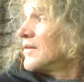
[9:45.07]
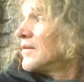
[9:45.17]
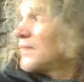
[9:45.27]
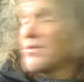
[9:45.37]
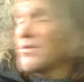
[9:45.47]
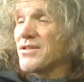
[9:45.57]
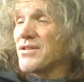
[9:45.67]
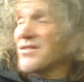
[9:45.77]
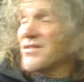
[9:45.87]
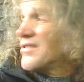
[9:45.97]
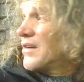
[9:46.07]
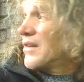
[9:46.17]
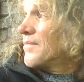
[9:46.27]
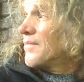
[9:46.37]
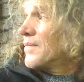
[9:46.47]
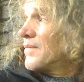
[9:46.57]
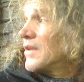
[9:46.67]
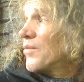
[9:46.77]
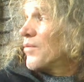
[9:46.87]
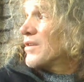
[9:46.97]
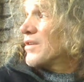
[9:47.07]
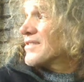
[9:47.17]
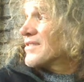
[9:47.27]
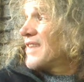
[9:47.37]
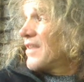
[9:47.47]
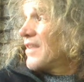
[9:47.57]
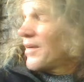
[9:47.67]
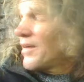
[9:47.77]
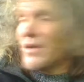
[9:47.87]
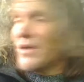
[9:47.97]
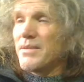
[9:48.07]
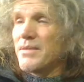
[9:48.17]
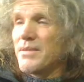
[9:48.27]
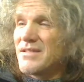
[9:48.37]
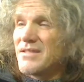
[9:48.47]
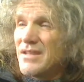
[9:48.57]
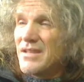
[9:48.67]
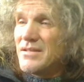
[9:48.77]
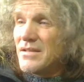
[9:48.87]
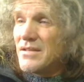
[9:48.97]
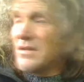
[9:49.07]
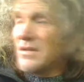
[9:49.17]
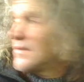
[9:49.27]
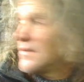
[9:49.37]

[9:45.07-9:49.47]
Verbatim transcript: People are just dumb and they want to stay that way because it's easy.